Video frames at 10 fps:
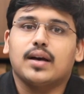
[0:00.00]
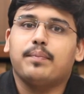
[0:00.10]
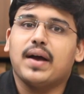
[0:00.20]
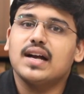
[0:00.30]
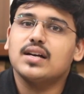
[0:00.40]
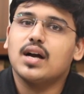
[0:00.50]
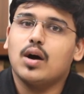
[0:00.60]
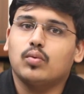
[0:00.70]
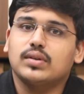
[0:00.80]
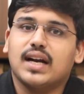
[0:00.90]
a bank
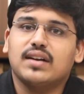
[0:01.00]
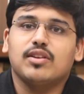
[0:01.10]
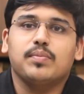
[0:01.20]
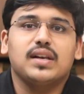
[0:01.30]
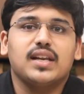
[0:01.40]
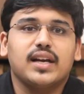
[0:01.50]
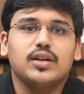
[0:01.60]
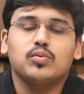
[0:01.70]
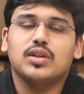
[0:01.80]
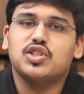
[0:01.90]
account that will be
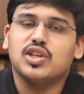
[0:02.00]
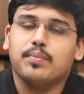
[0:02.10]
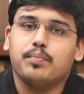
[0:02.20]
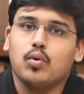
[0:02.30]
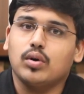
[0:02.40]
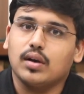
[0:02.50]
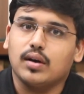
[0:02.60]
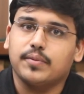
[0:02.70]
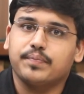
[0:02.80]
linked to the GeM portal.